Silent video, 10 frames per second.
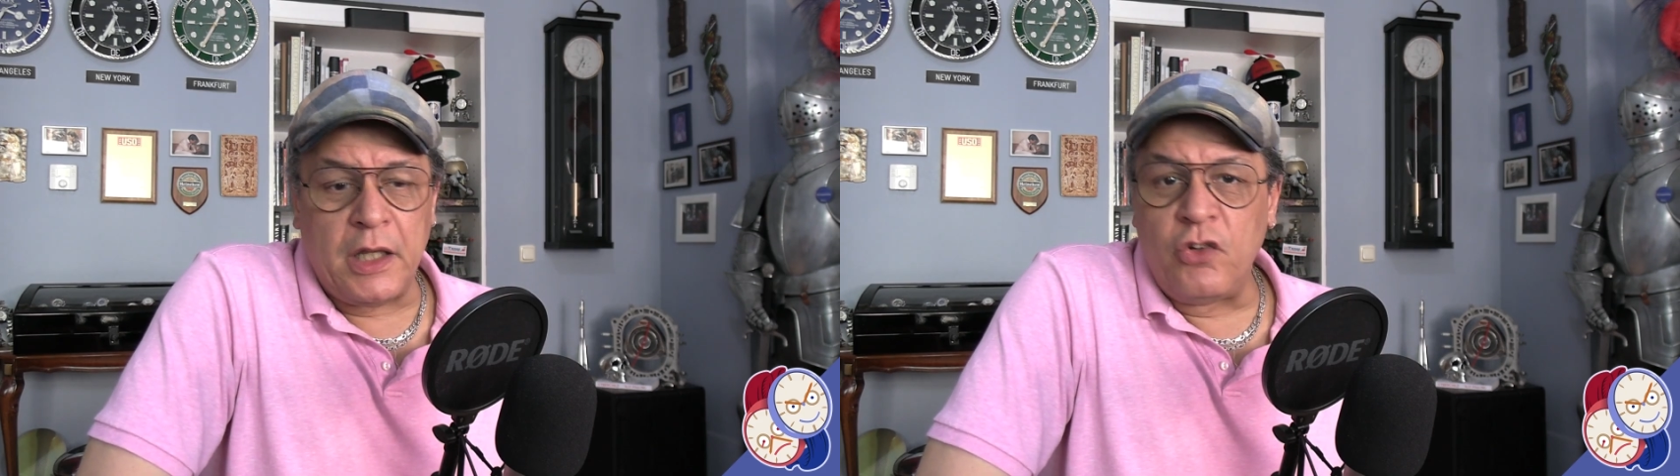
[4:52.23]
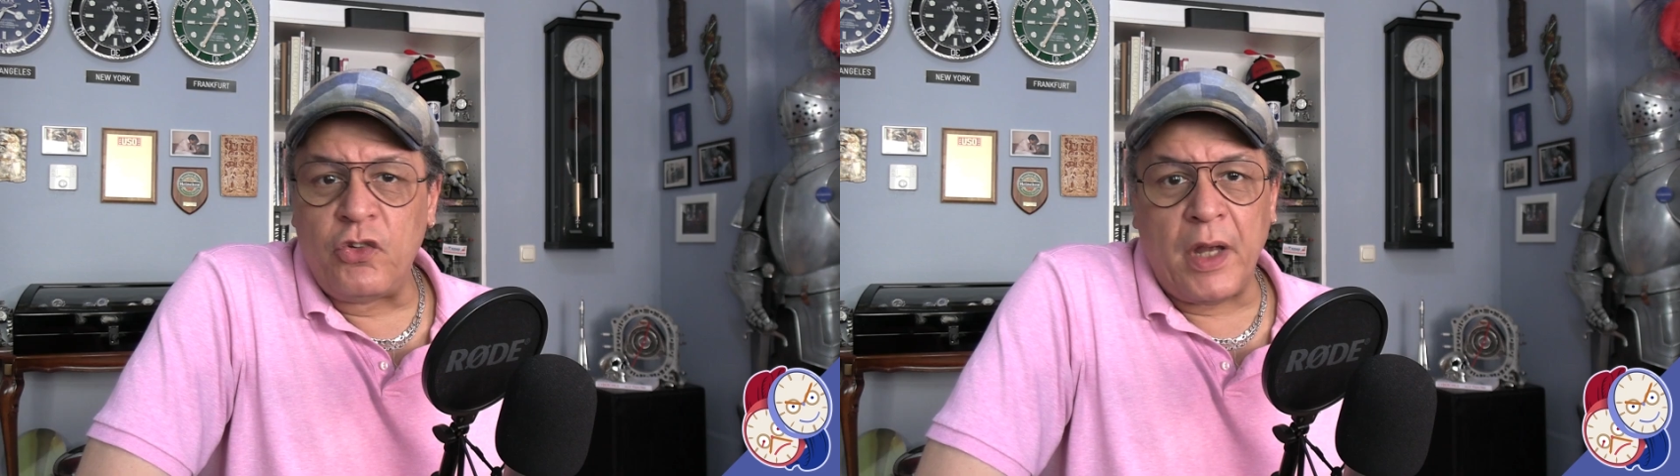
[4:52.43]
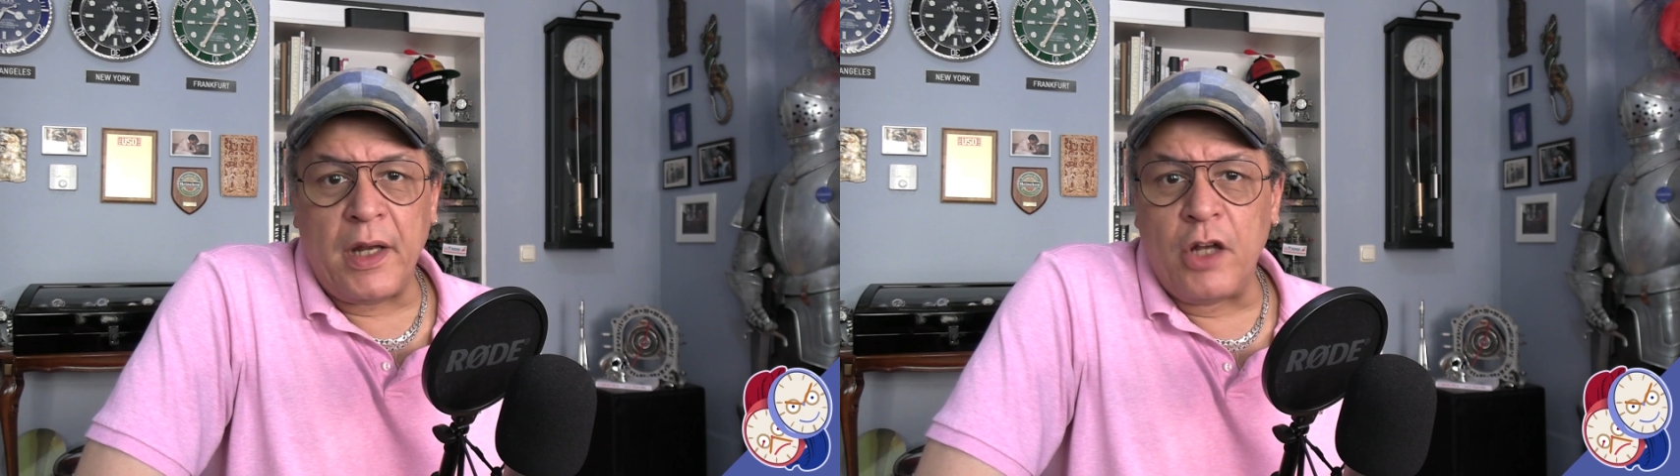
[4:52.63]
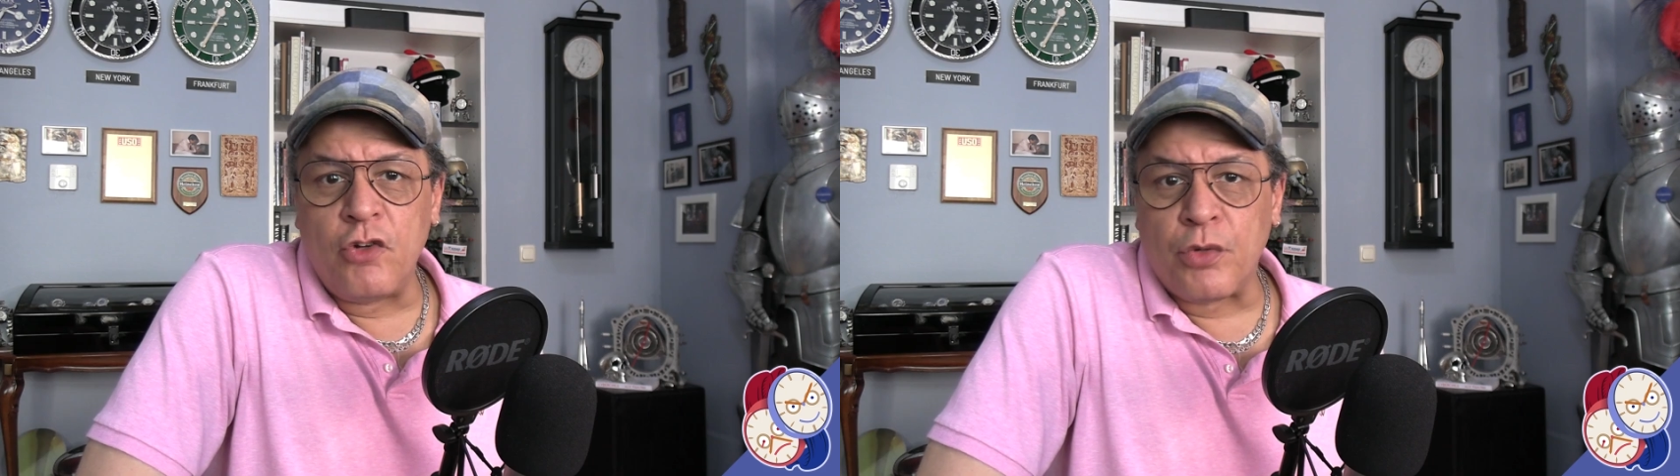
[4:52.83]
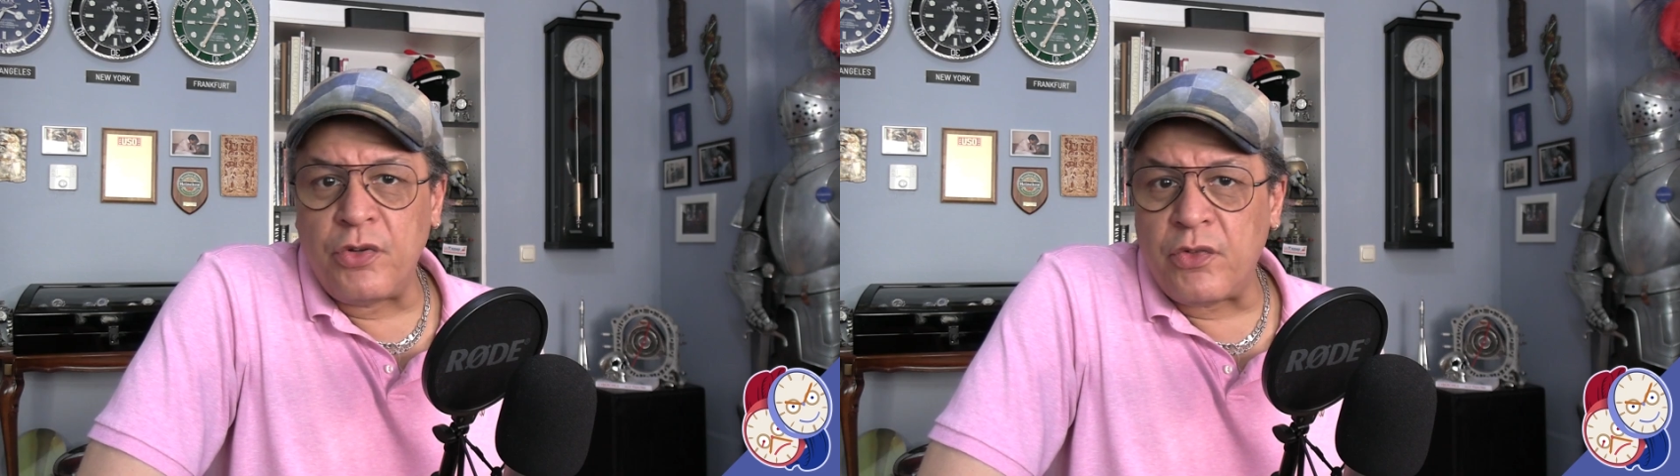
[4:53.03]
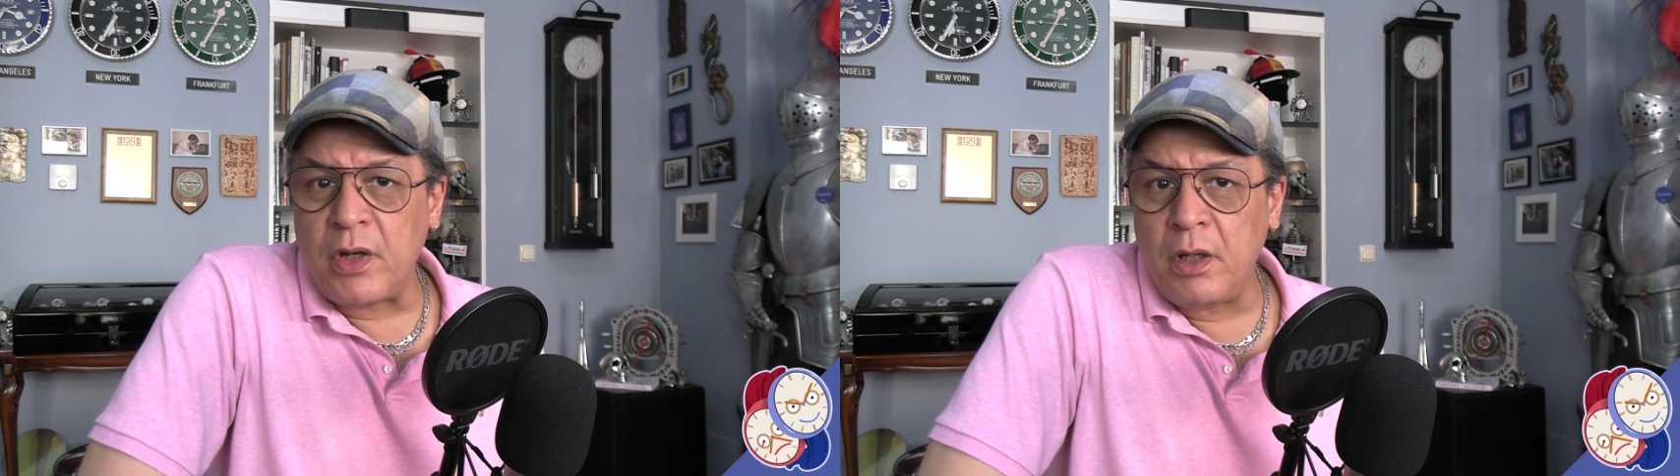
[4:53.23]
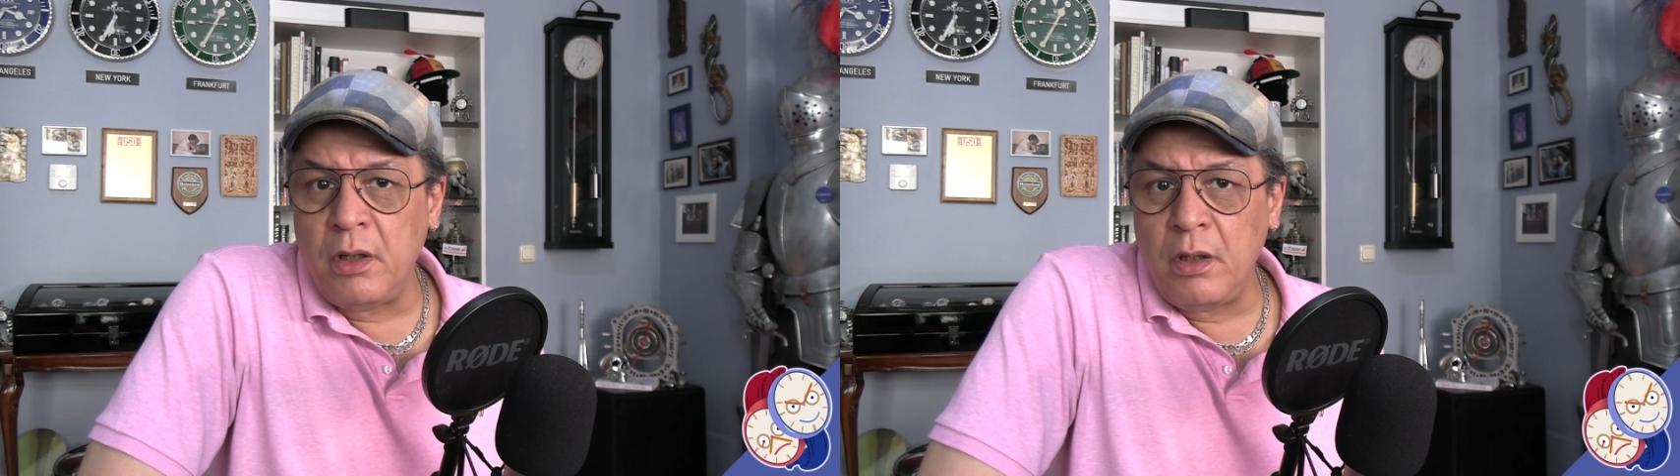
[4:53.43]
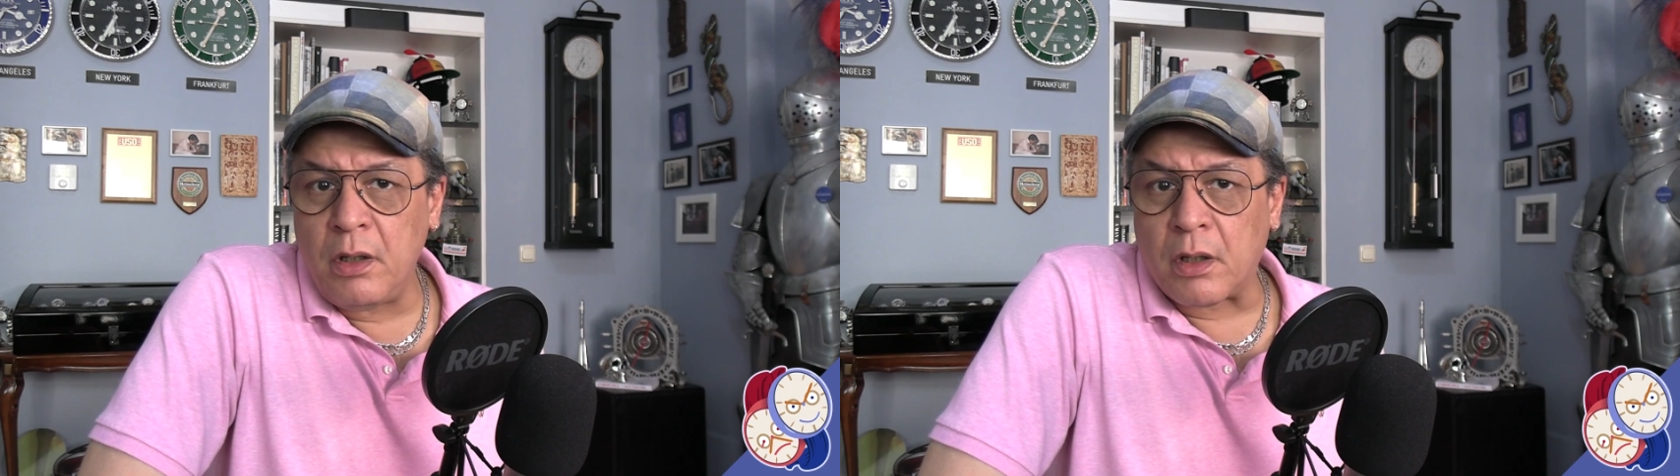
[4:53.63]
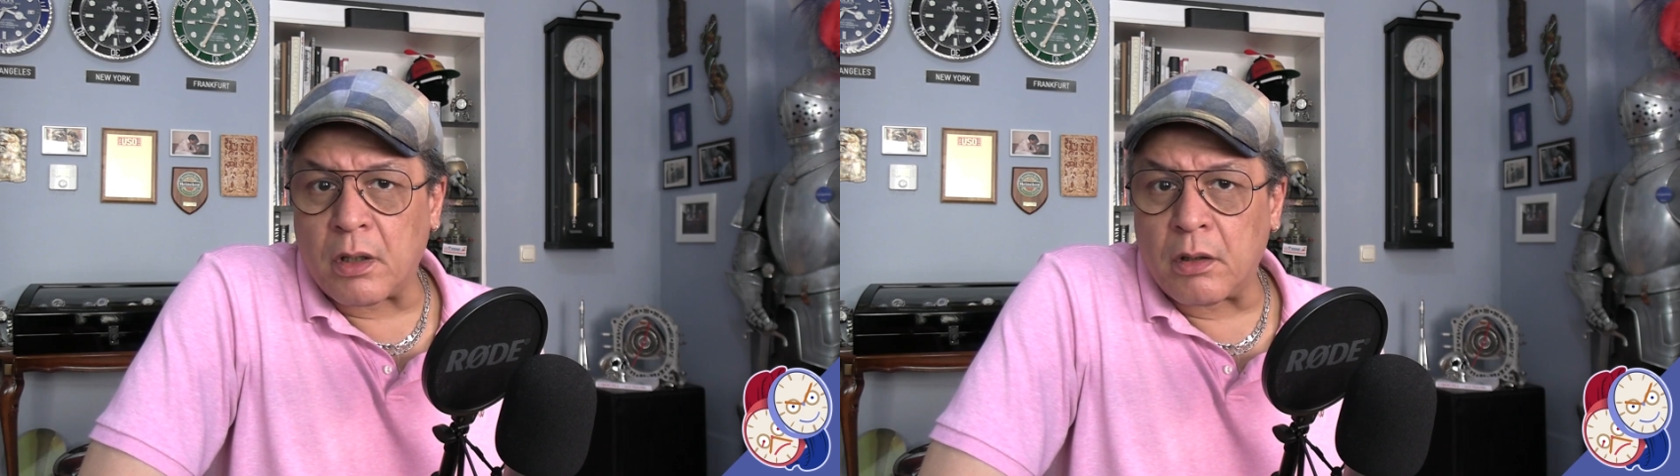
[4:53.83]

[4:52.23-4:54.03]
is an interesting